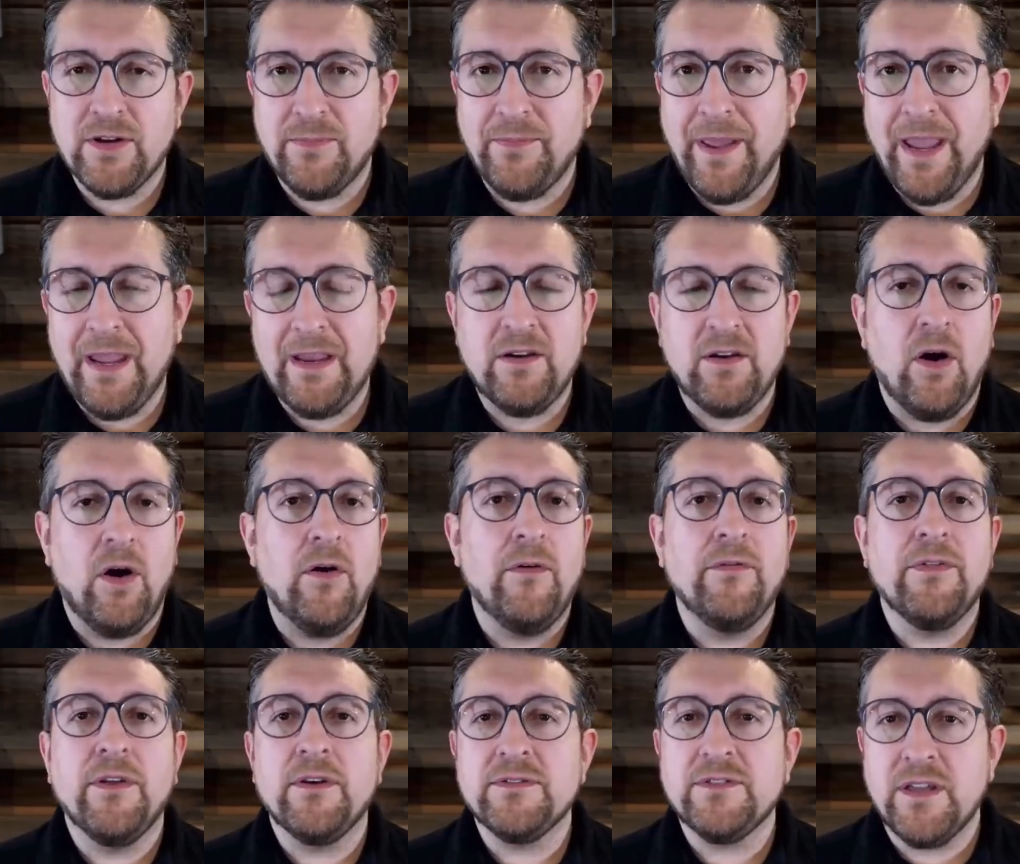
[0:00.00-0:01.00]
debate and all
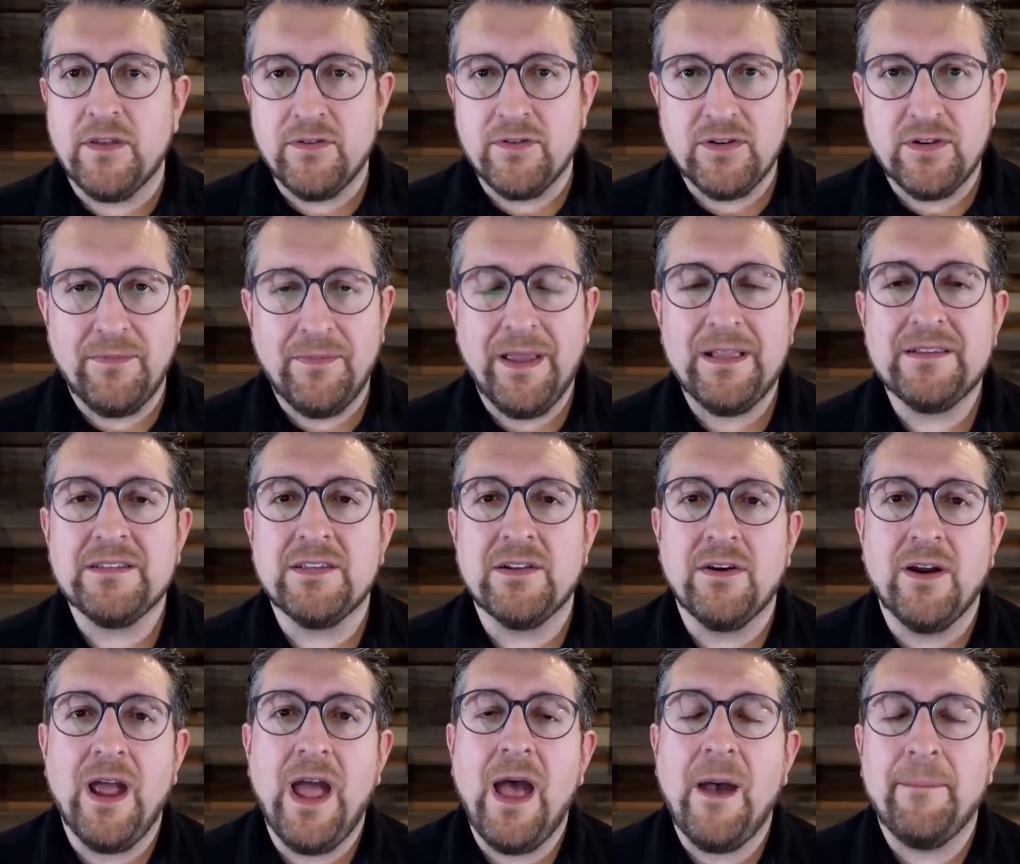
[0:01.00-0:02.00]
of those other debates that
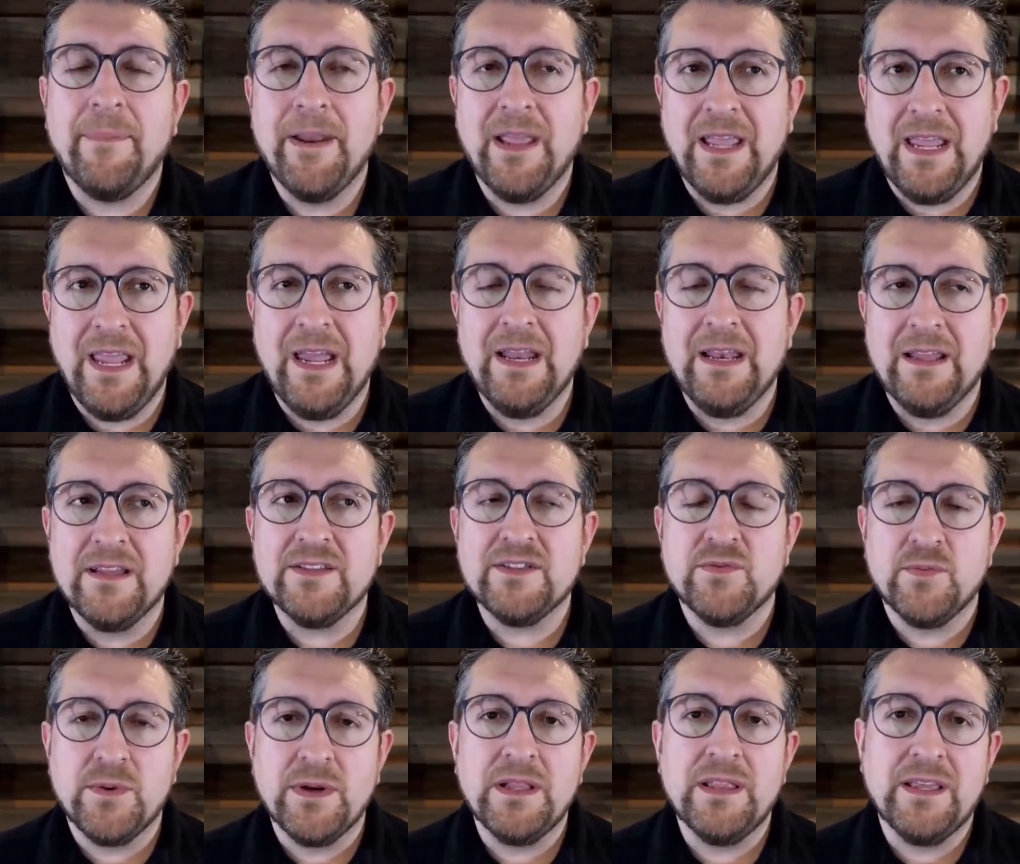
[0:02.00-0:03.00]
are happening, it
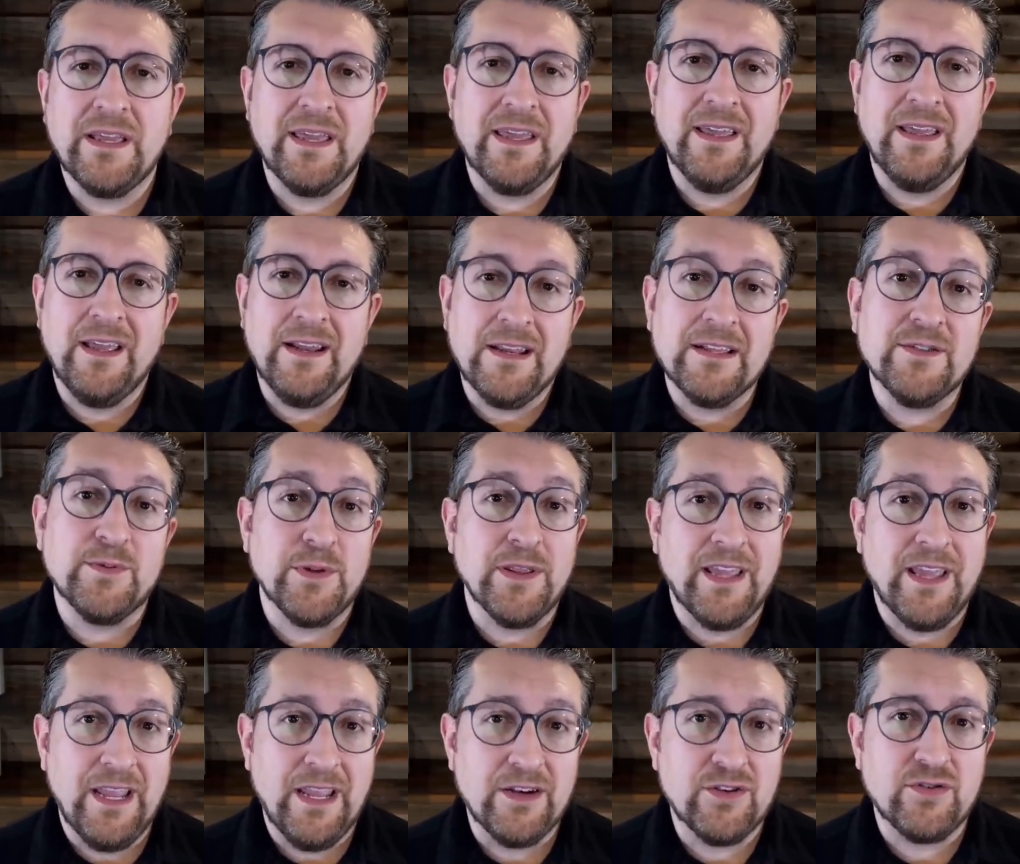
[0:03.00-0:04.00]
is really
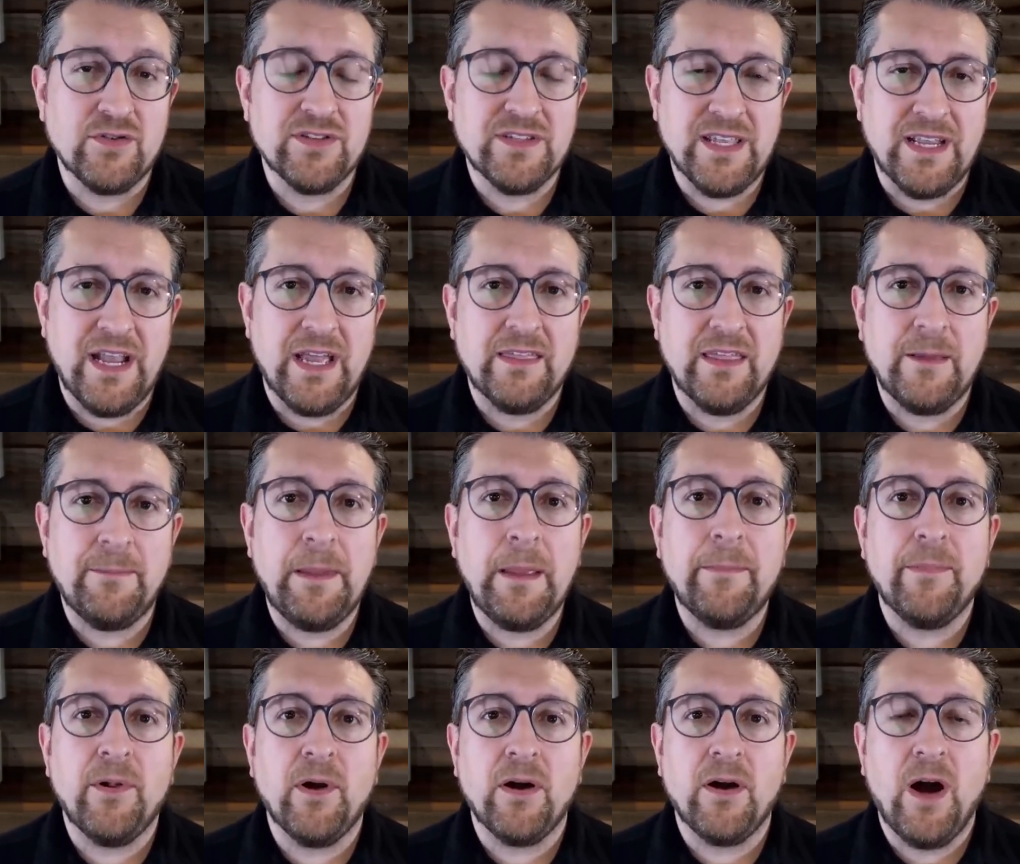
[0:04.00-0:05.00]
interesting. I think
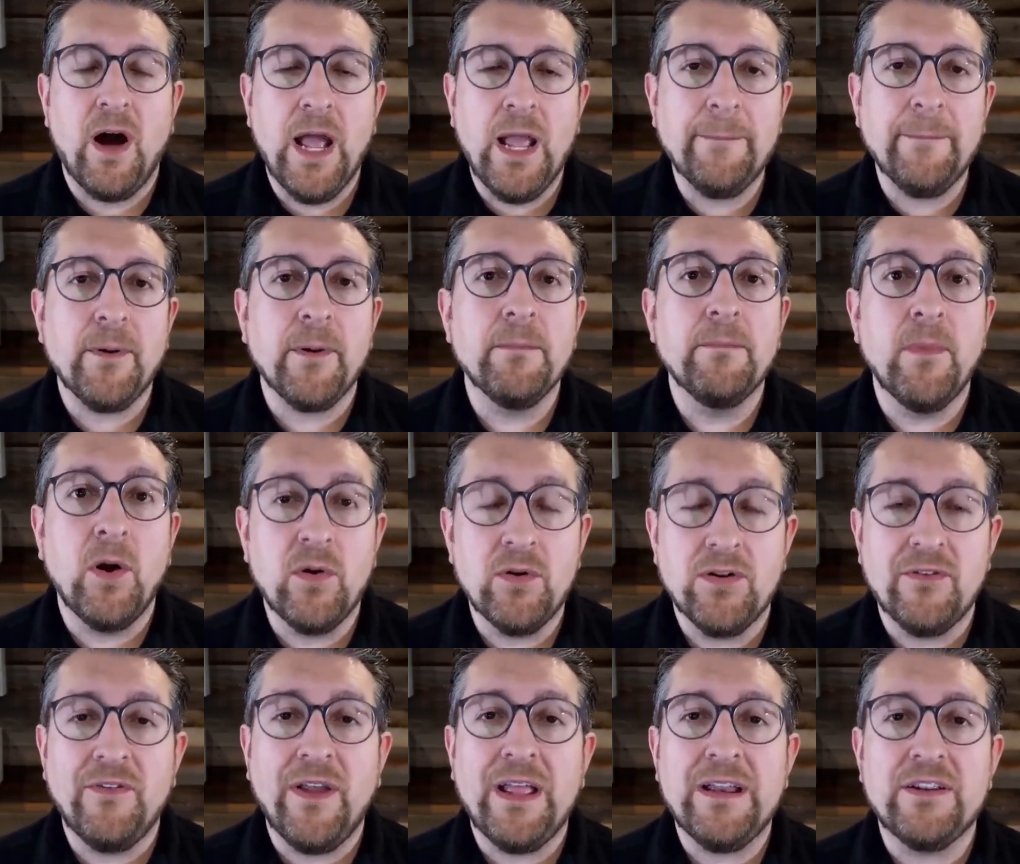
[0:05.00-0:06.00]
people are hyper
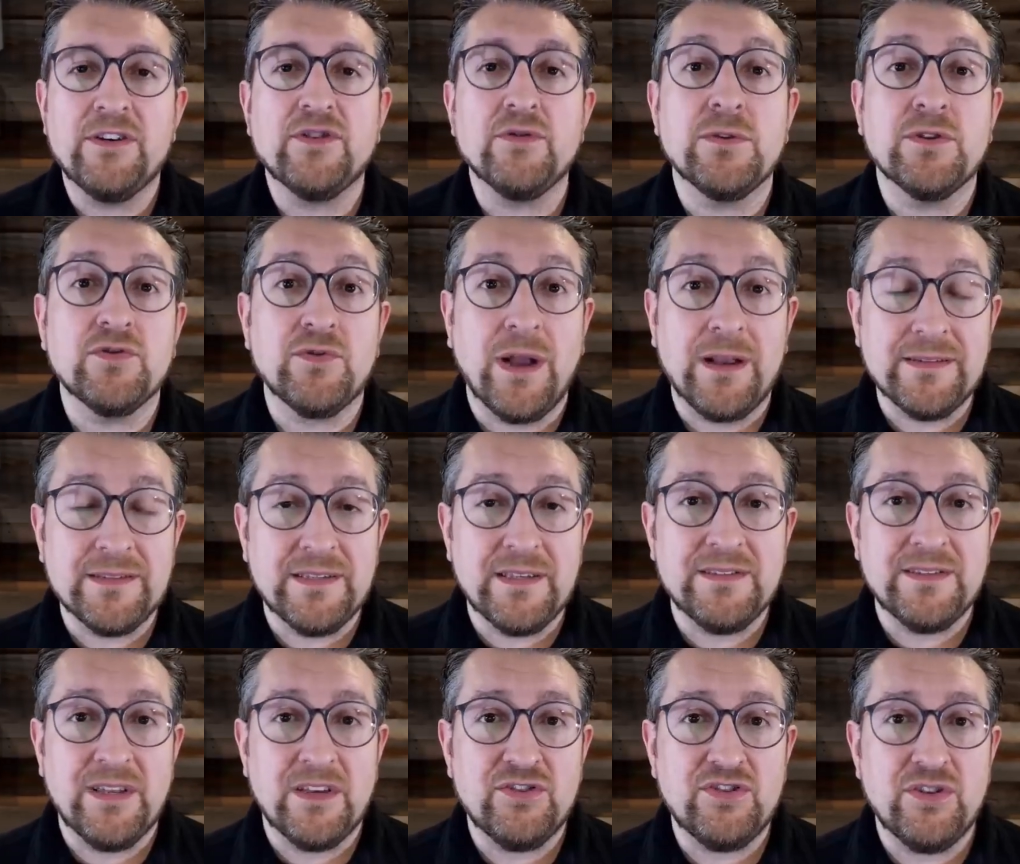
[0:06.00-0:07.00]
motivated to address
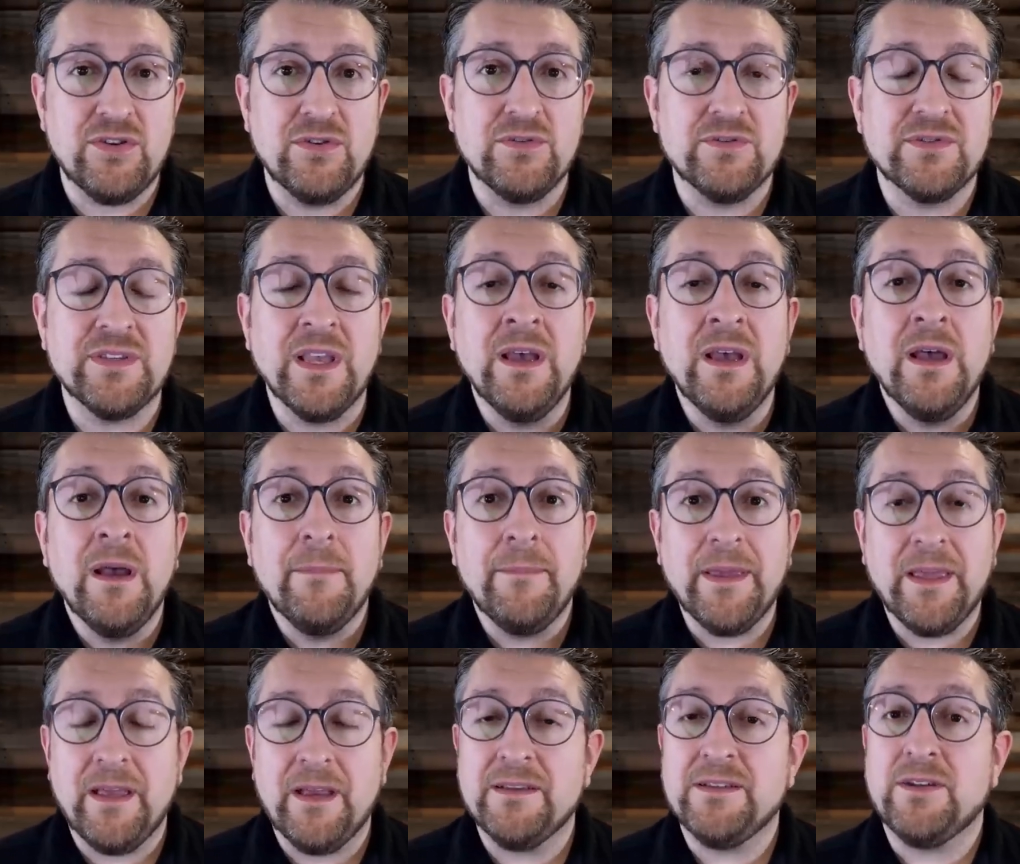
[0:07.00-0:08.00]
these issues
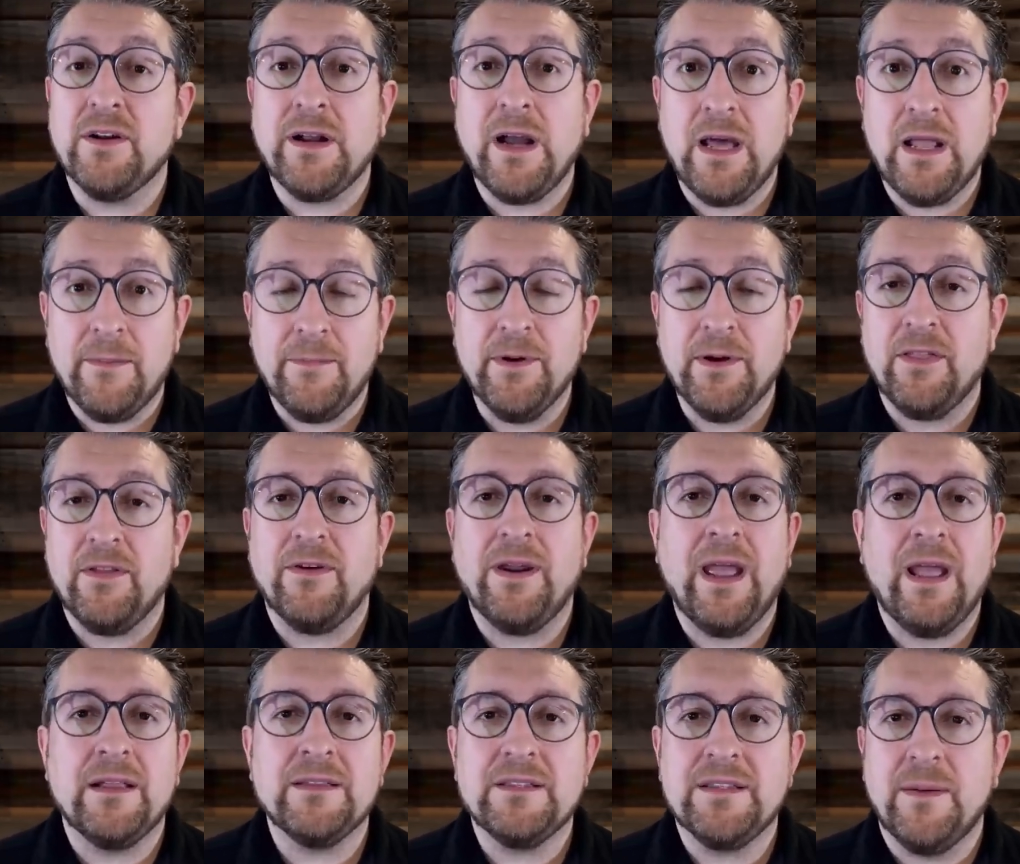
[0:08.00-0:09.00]
because they're kind of putting their
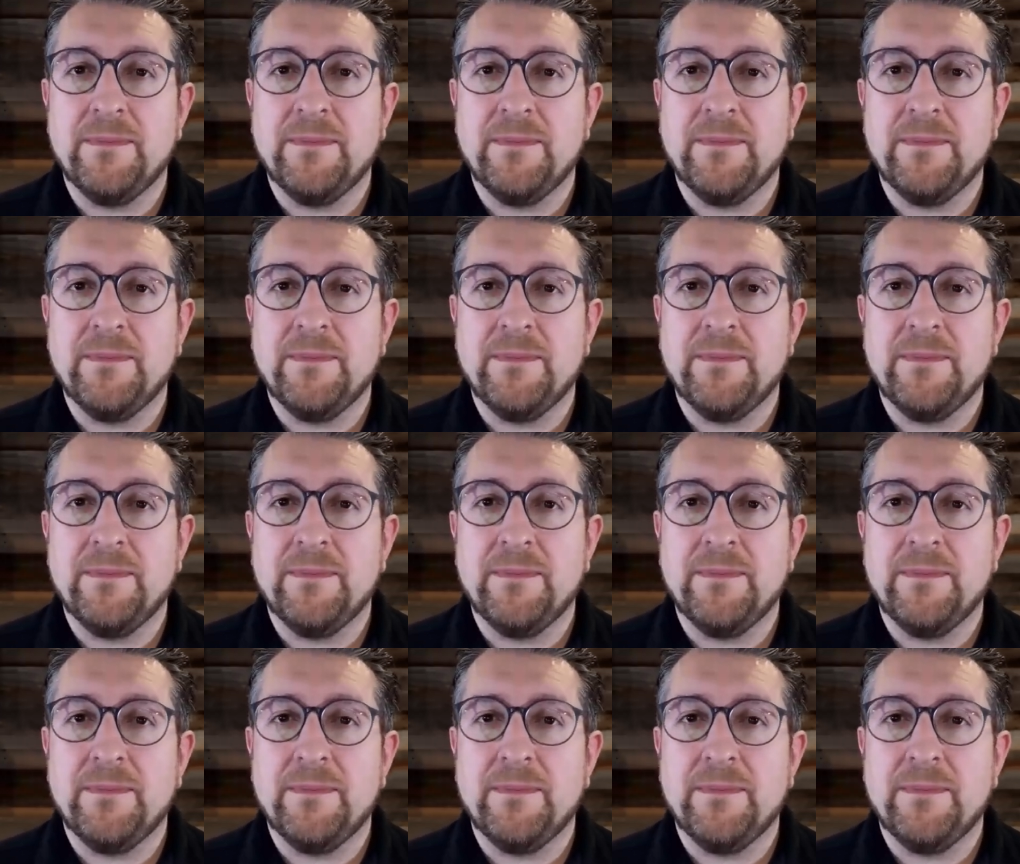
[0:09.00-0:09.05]
hands